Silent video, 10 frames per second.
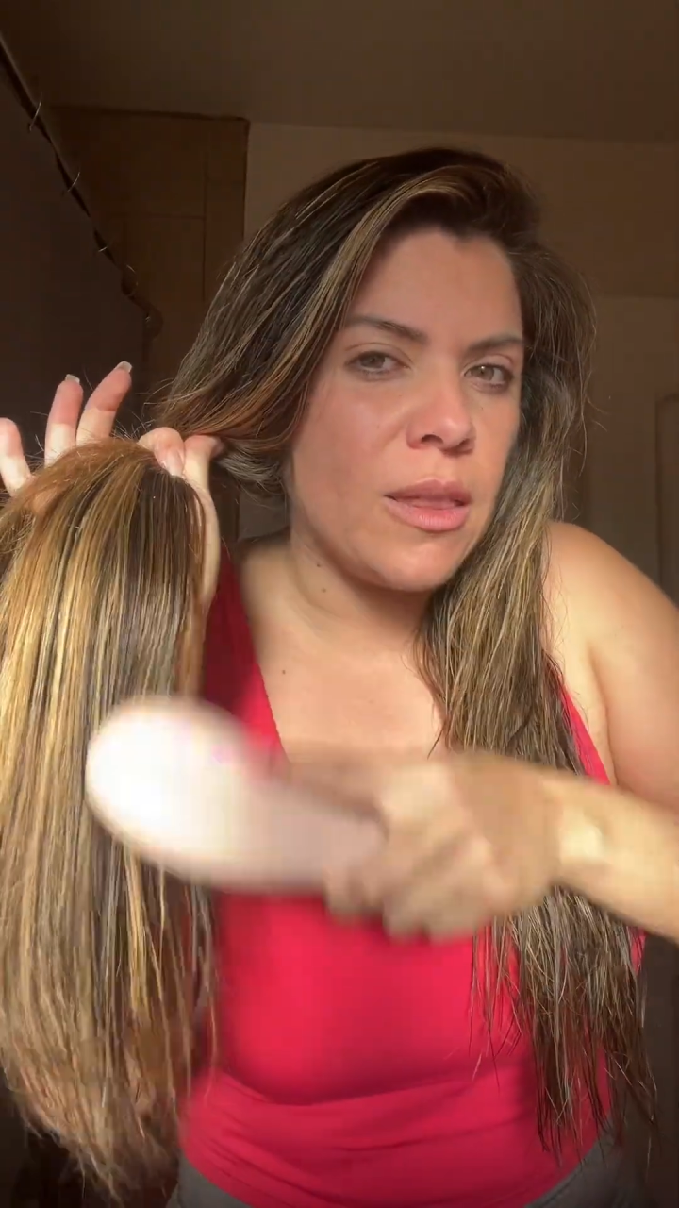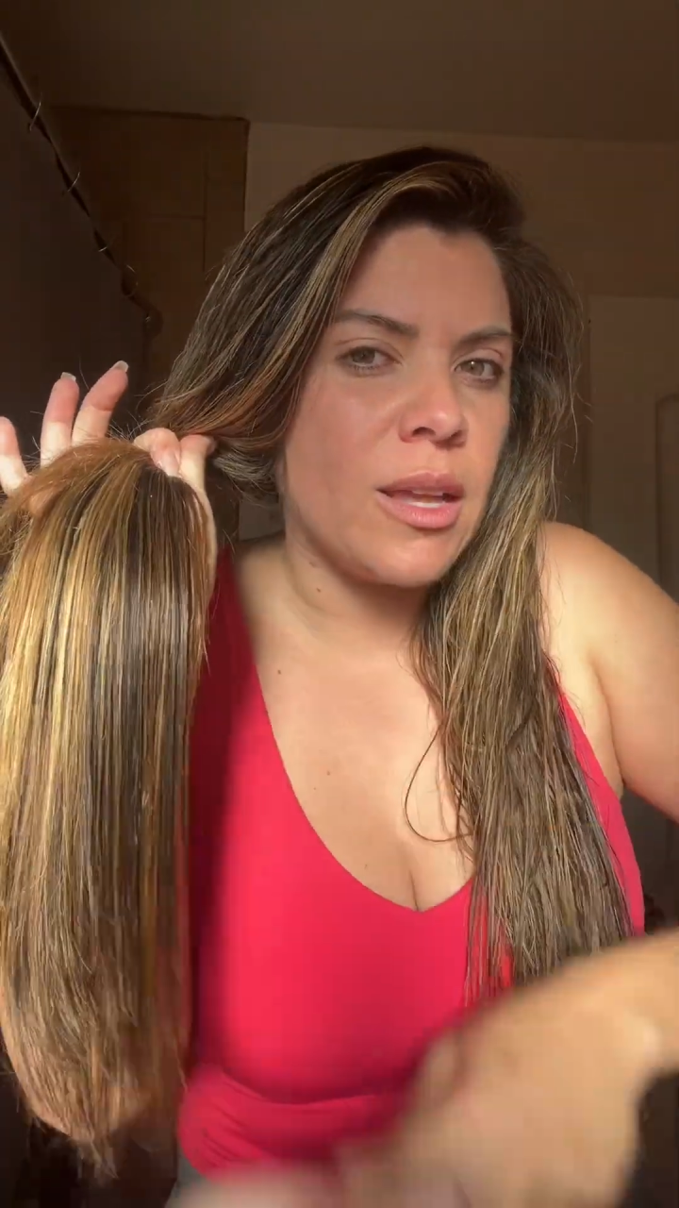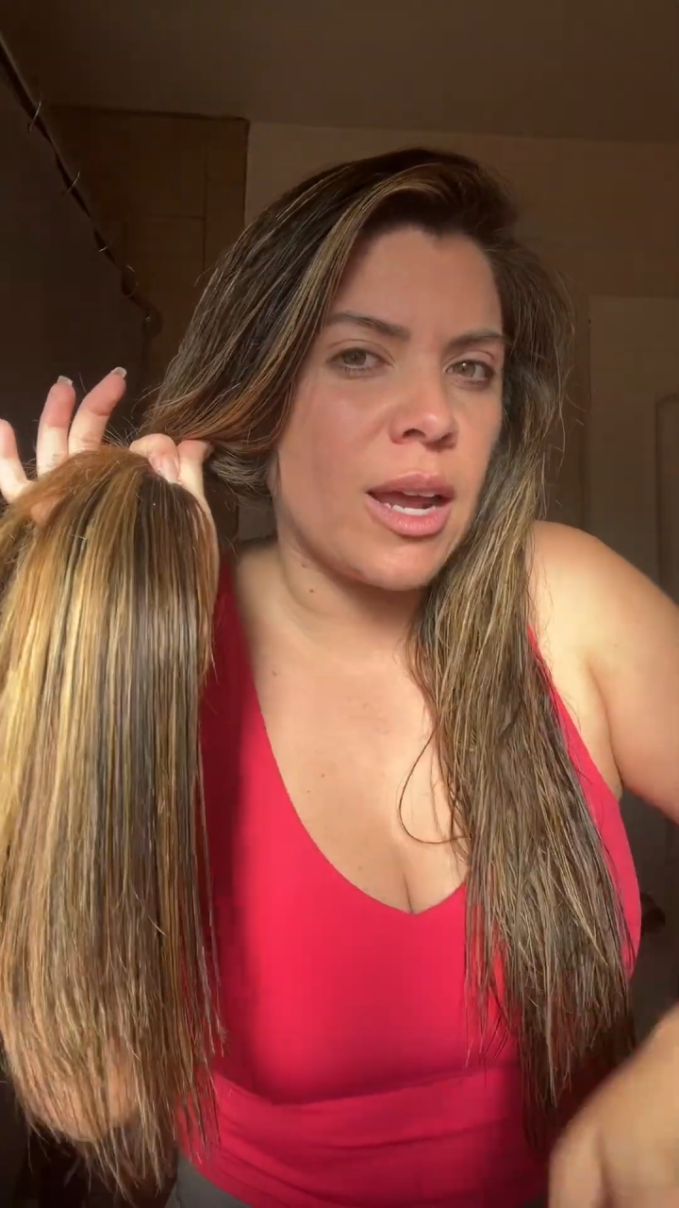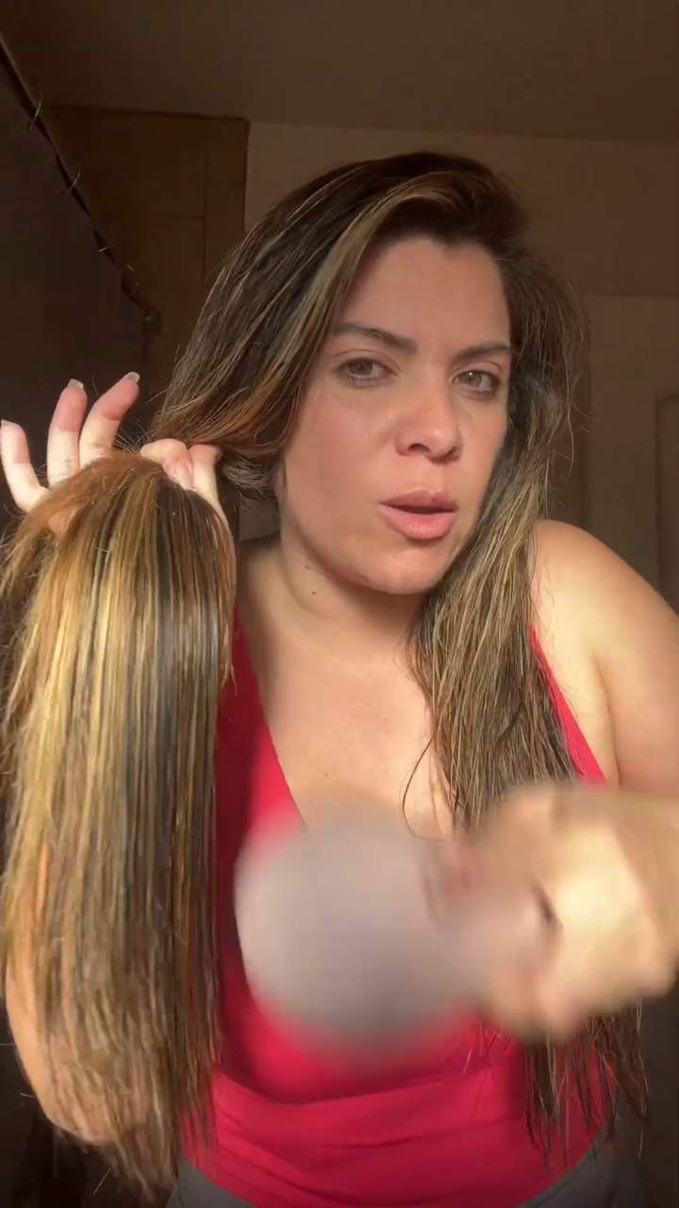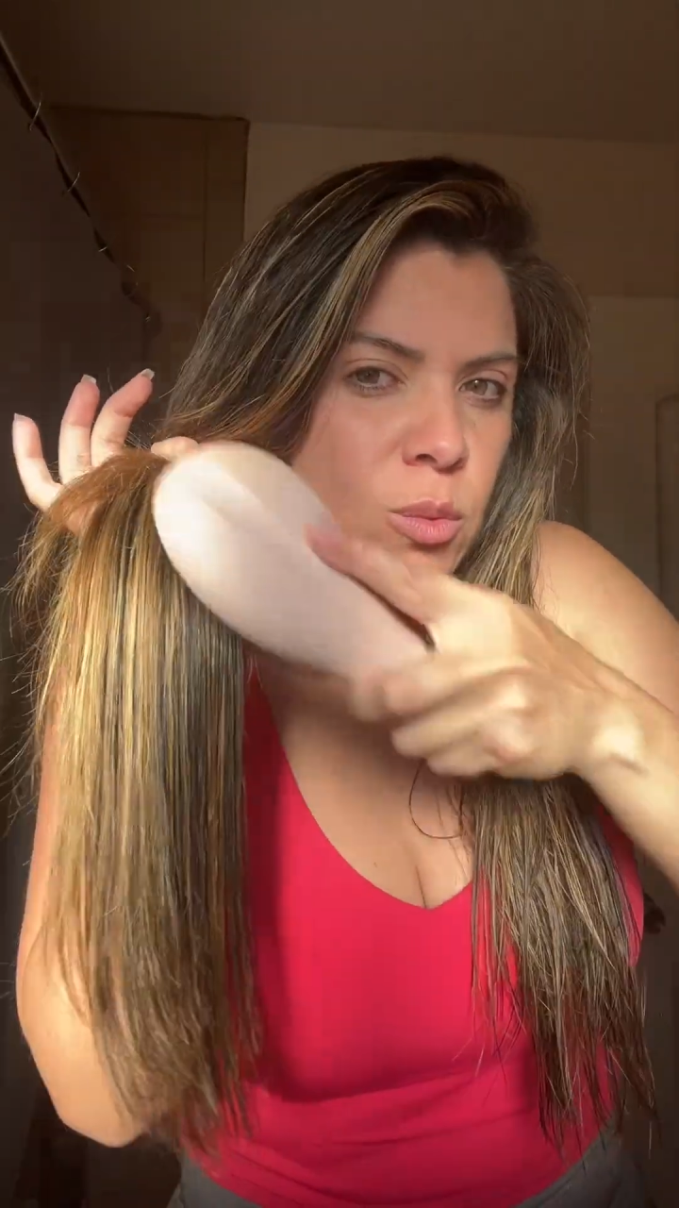
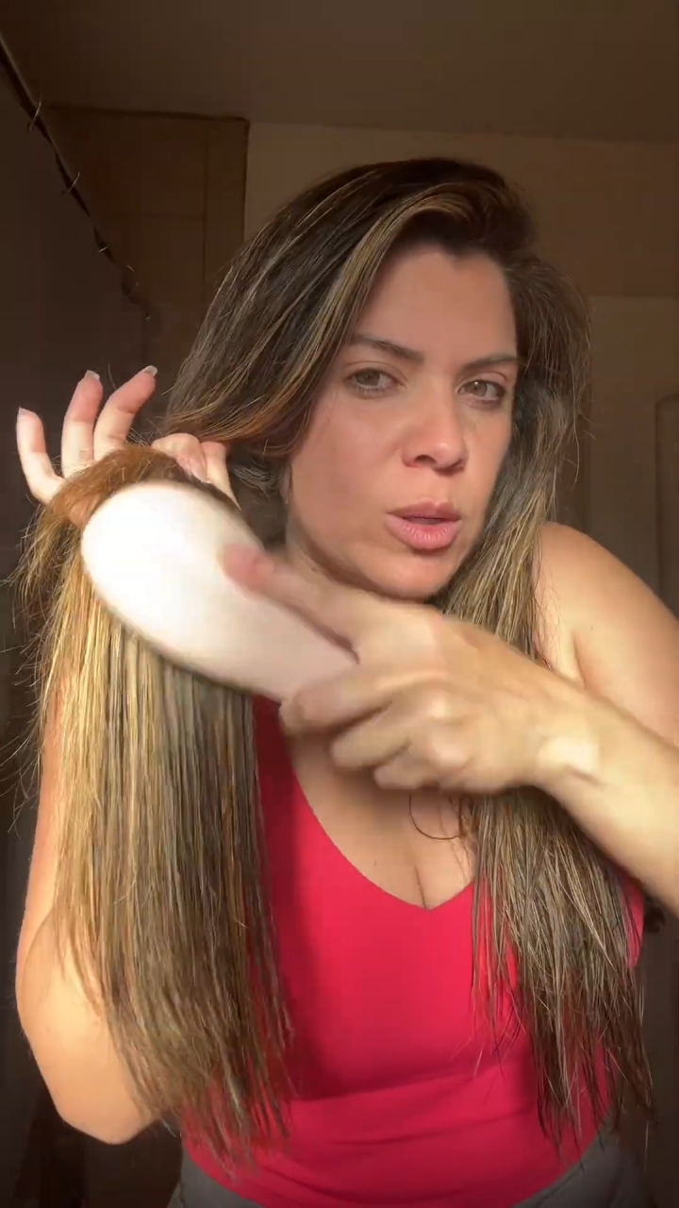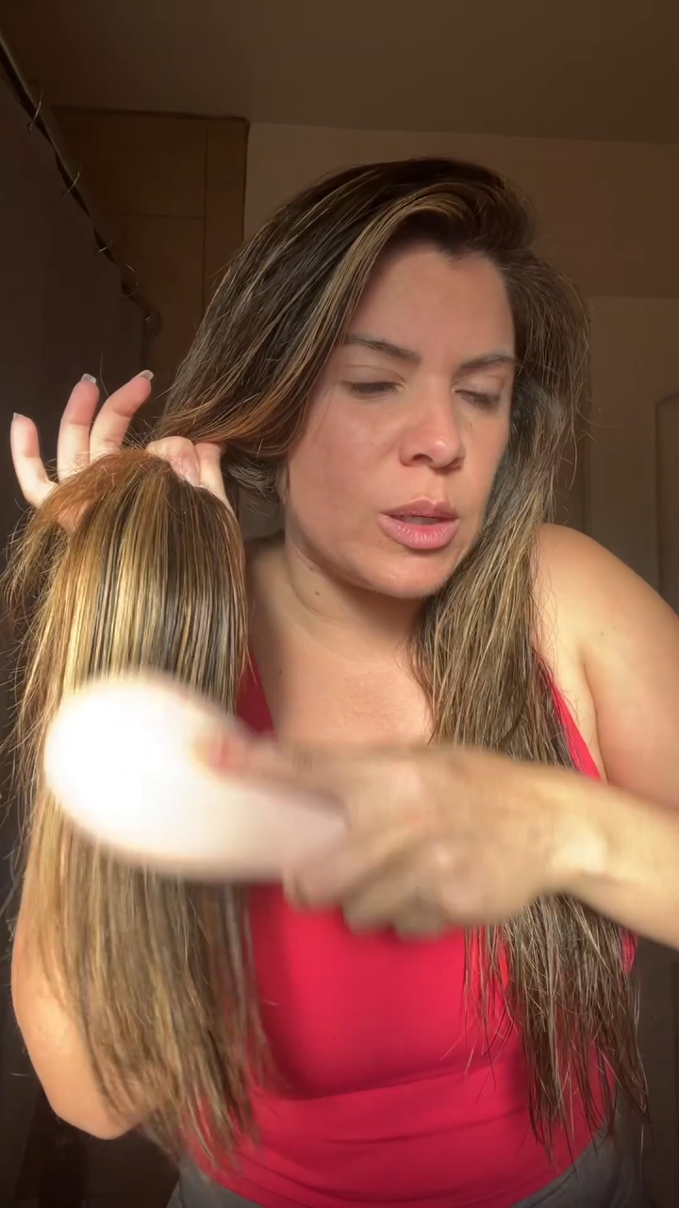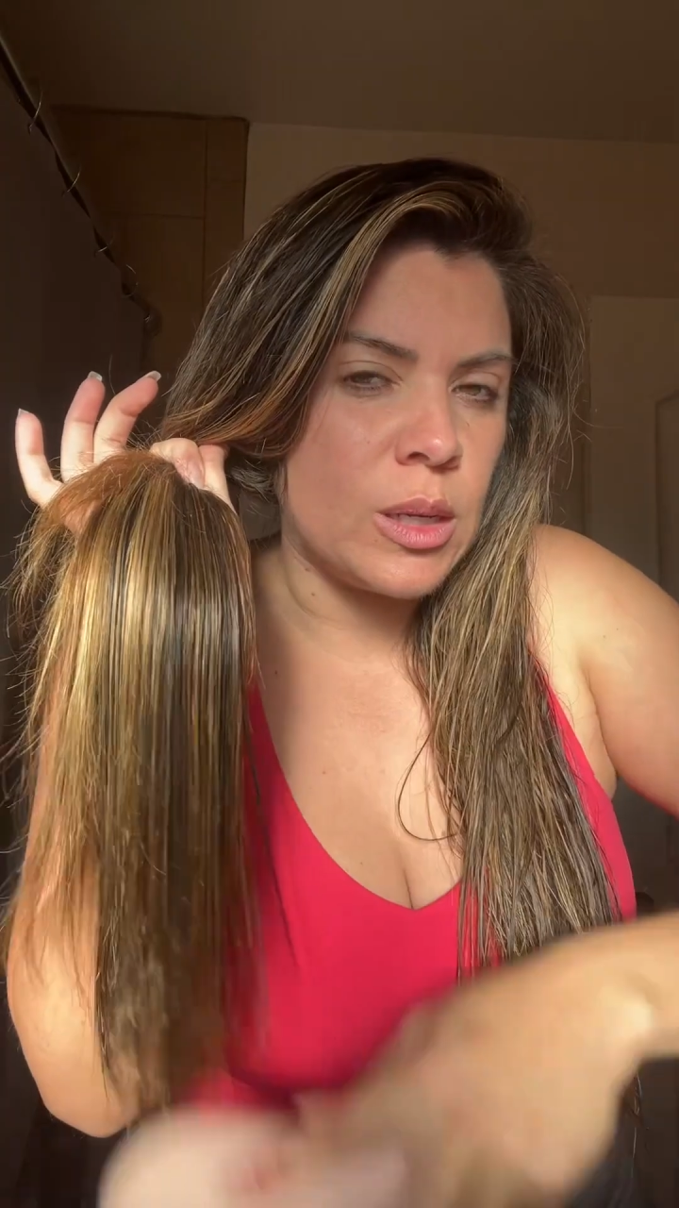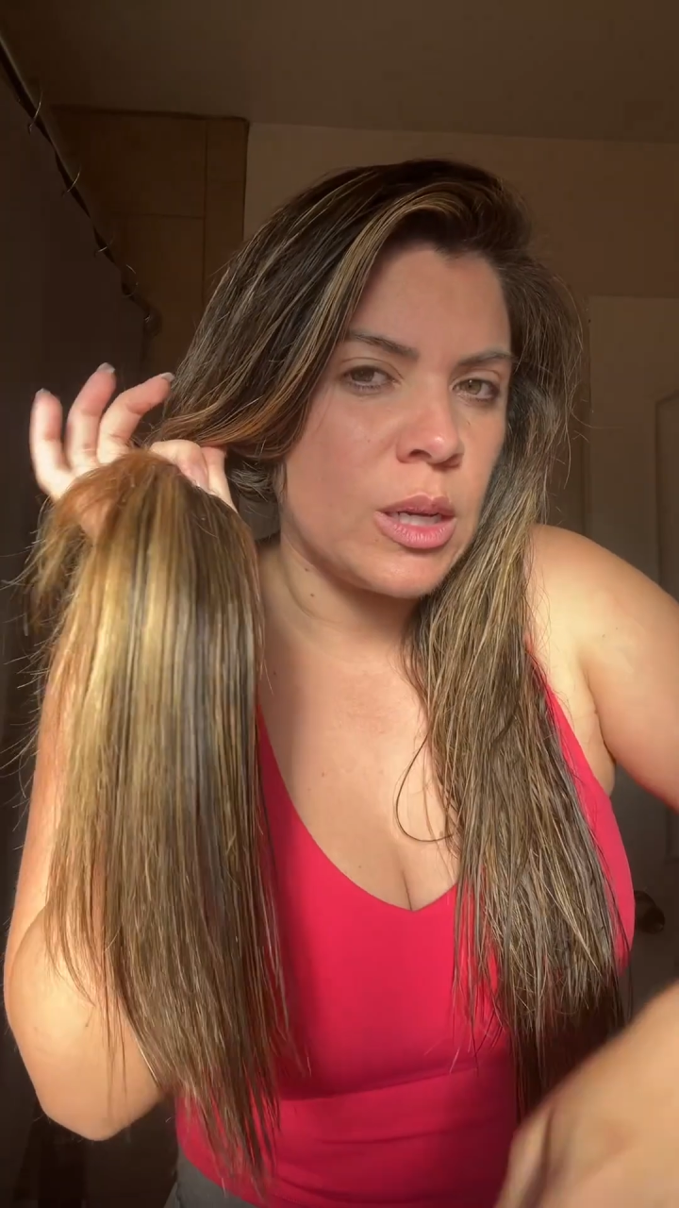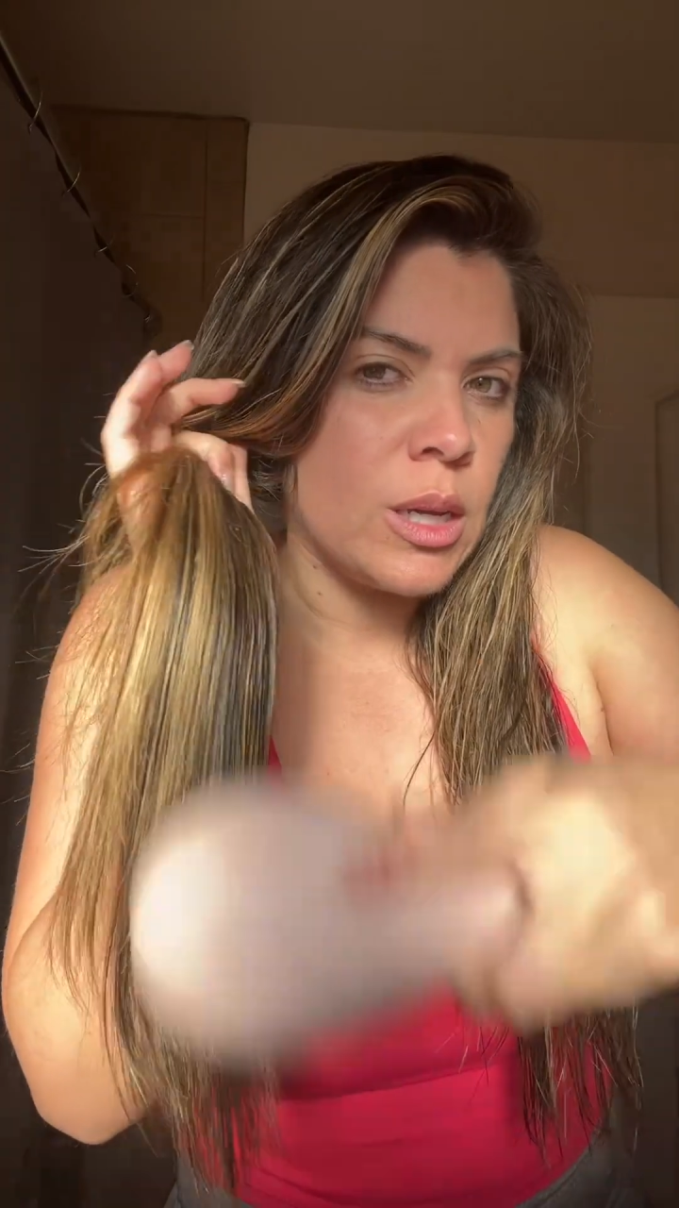then I would